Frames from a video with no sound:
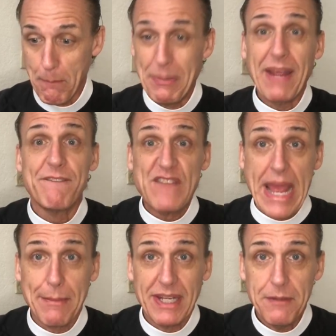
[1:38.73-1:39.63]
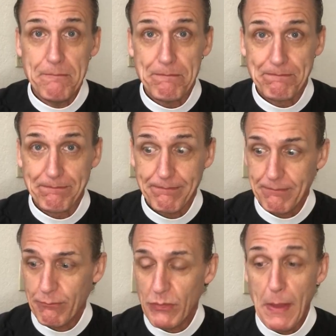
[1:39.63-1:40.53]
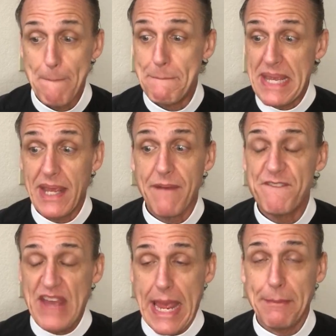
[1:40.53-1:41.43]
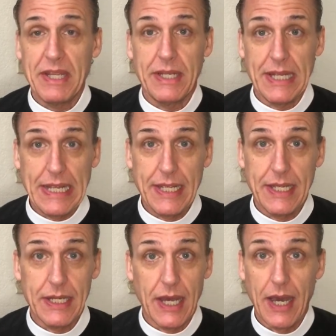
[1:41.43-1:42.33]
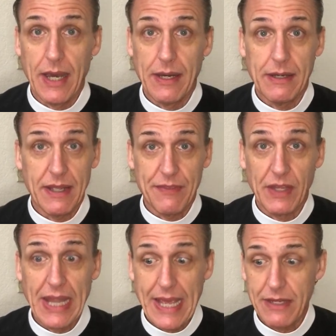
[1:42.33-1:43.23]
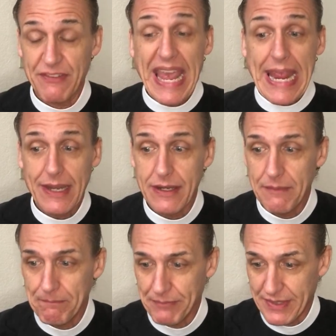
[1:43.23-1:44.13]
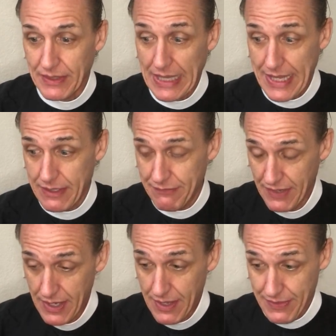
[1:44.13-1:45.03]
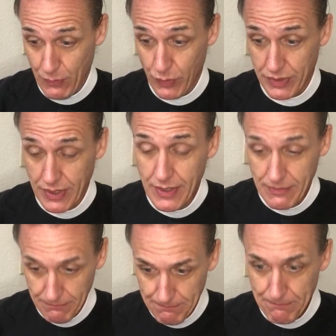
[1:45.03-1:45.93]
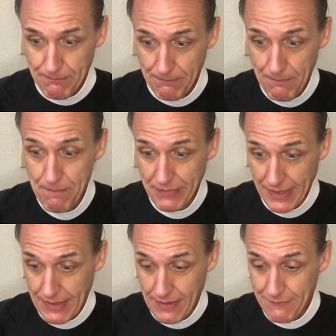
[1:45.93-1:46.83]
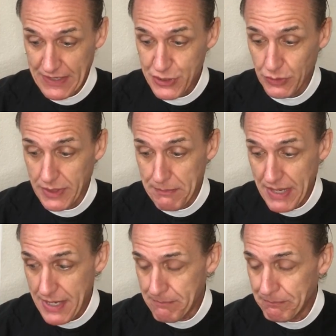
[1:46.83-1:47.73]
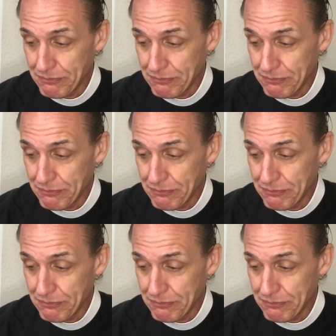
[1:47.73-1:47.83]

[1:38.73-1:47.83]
big famine, big famine in, uh, in the land of Canaan, in the land of, that would uh, eventually be